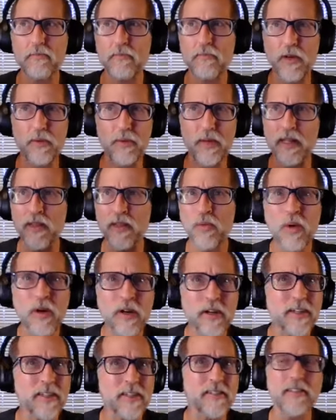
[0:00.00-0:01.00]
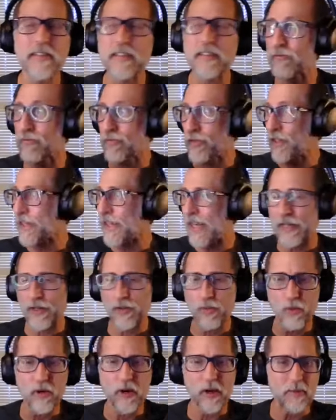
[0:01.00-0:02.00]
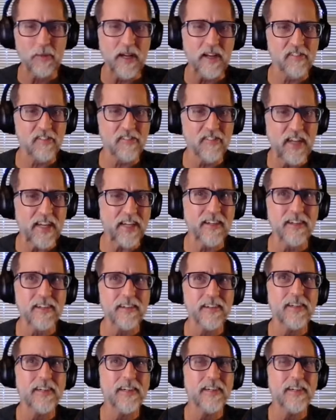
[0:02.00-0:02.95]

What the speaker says: in the woods and really had to worry about a snake